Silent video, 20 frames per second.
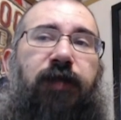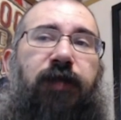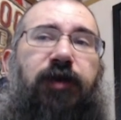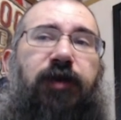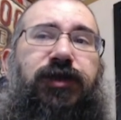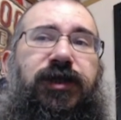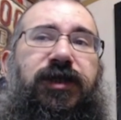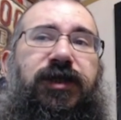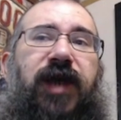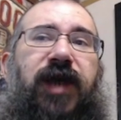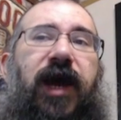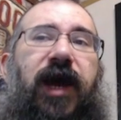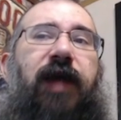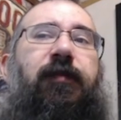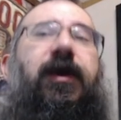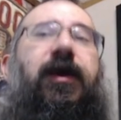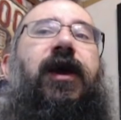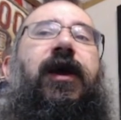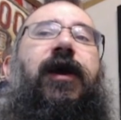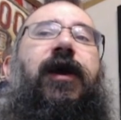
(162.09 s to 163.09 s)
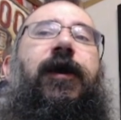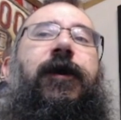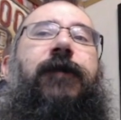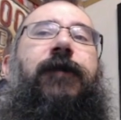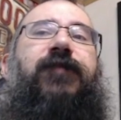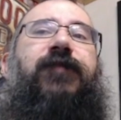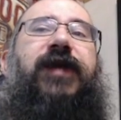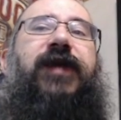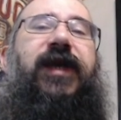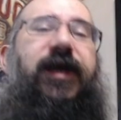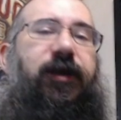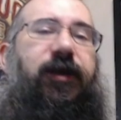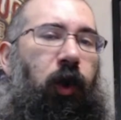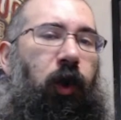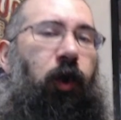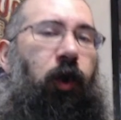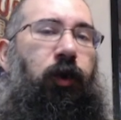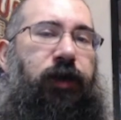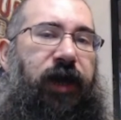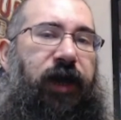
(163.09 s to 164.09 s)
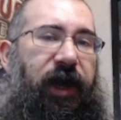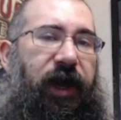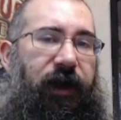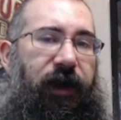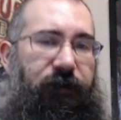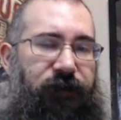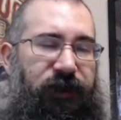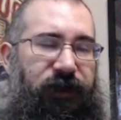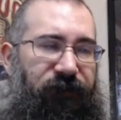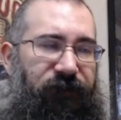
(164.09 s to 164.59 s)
Most of the time in old games,